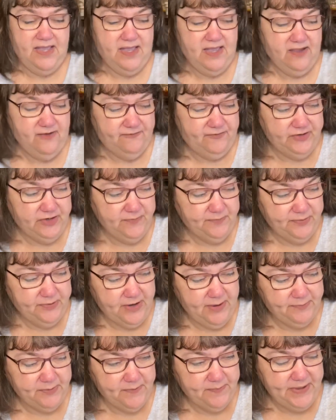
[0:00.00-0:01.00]
for your
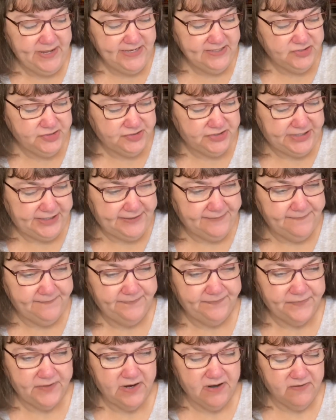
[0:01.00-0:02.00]
prepper pantry.
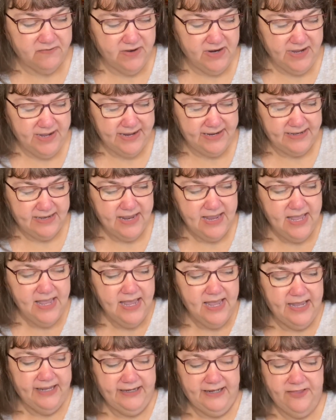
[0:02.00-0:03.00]
All right,
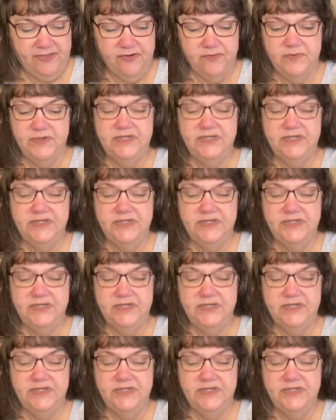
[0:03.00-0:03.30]
another one